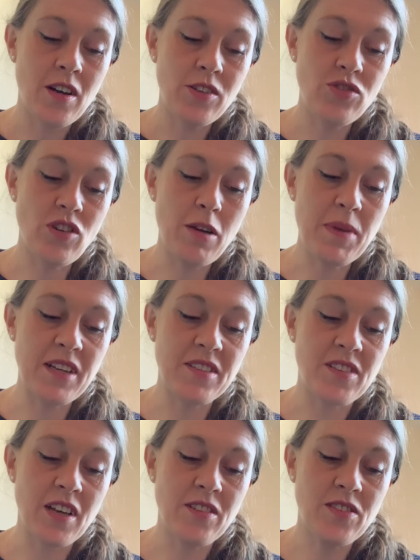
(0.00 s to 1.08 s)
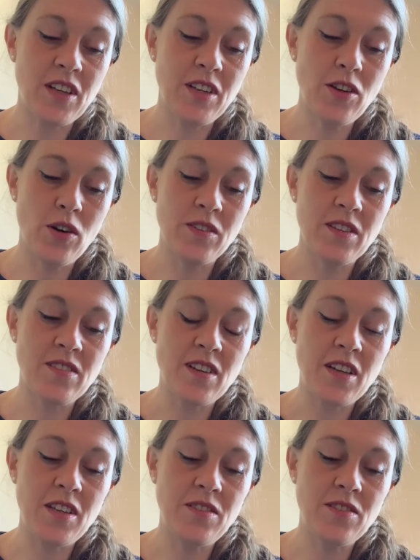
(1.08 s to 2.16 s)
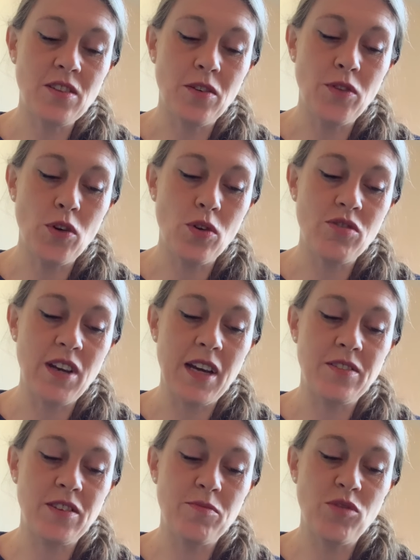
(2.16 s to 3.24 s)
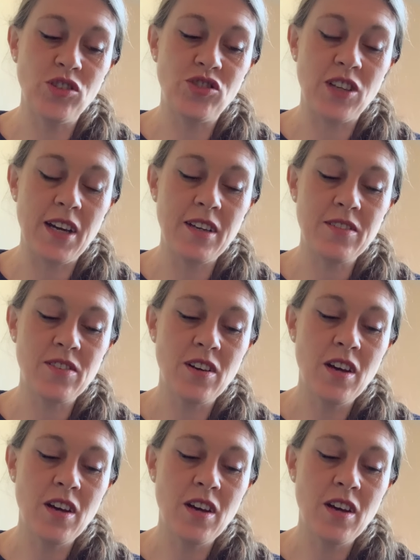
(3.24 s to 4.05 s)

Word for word: Try meditating on the seeds of your creative project